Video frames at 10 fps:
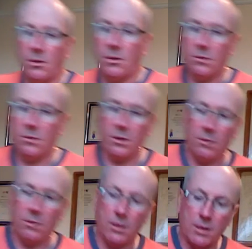I'll just show
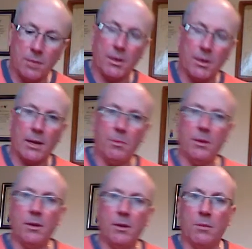you the type of capper.
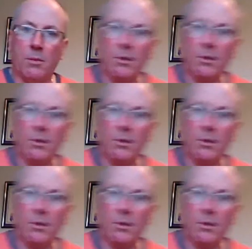You can probably